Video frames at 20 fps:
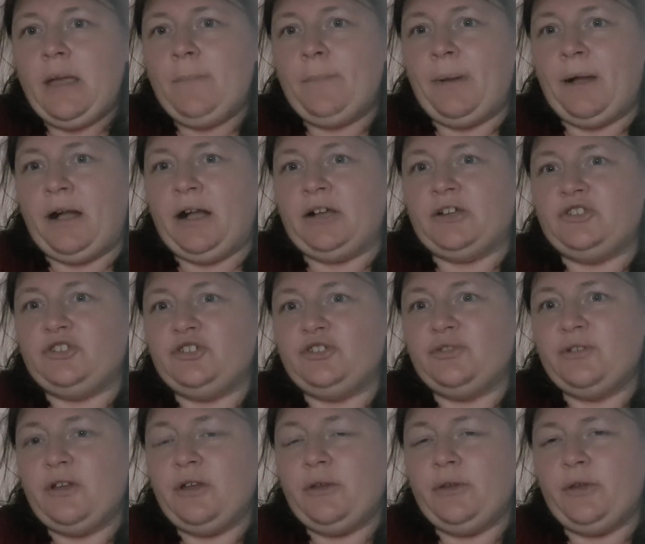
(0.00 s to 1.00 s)
But
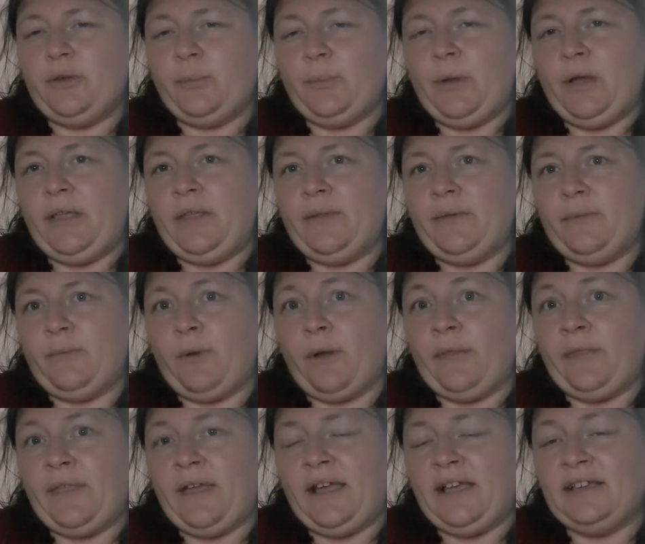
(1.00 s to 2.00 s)

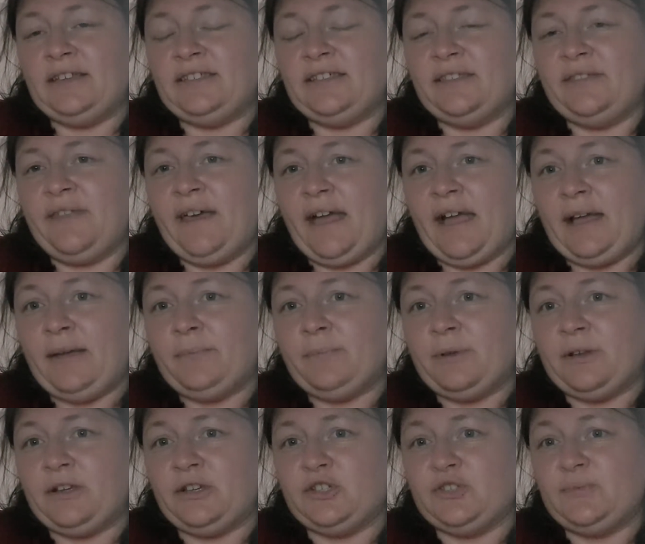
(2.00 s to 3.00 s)
when they did that,
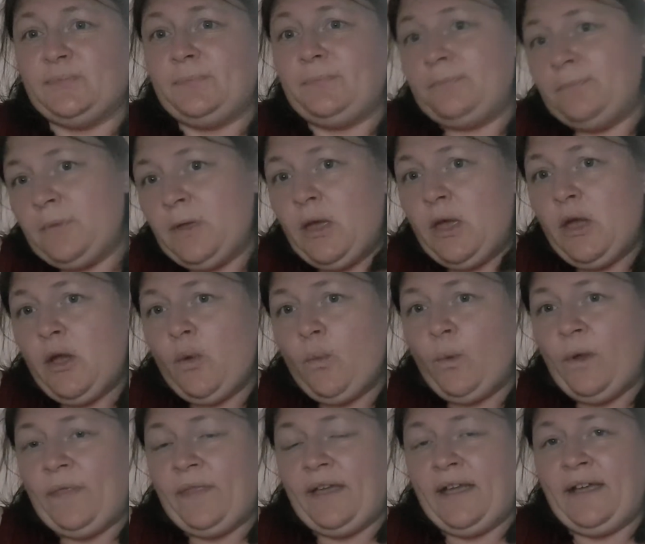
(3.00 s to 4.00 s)
because
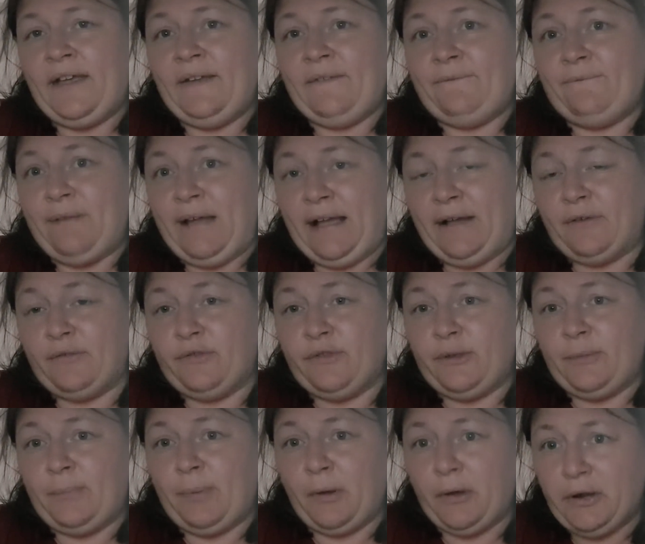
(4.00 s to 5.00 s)
when they found
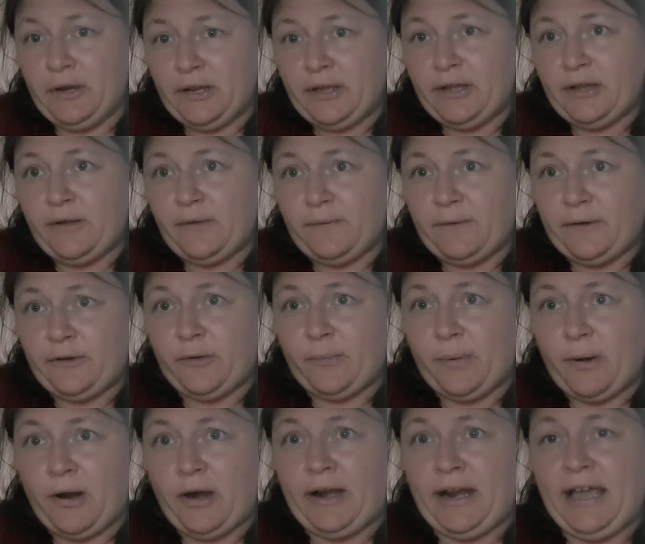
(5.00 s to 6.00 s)
the body of little
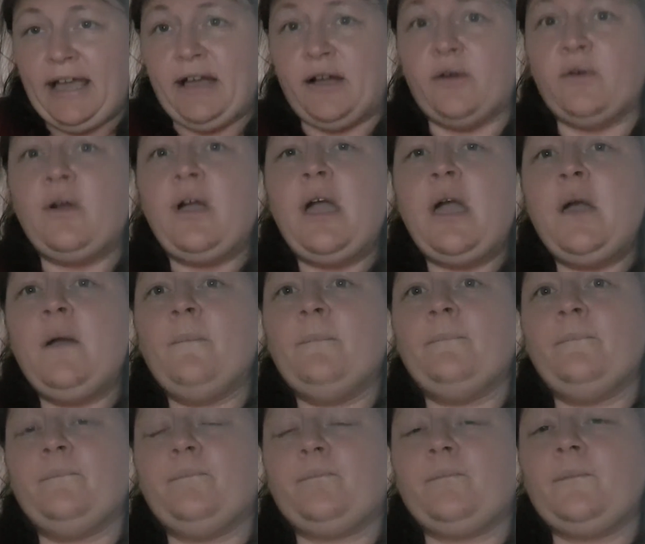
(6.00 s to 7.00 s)
Brian Howe,
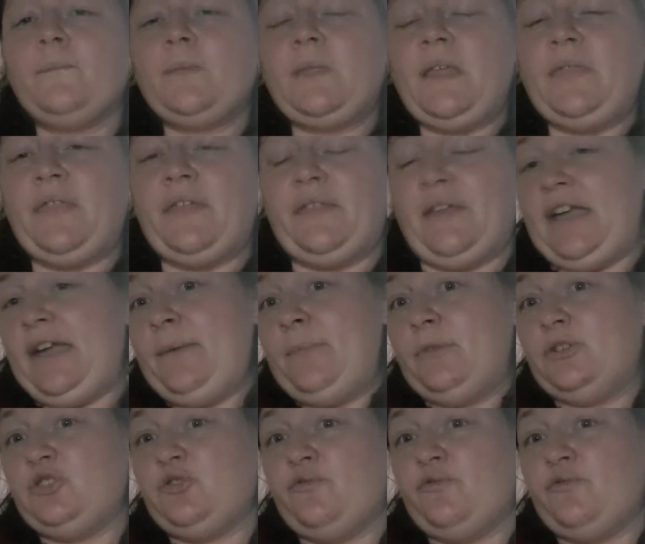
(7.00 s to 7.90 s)
the M was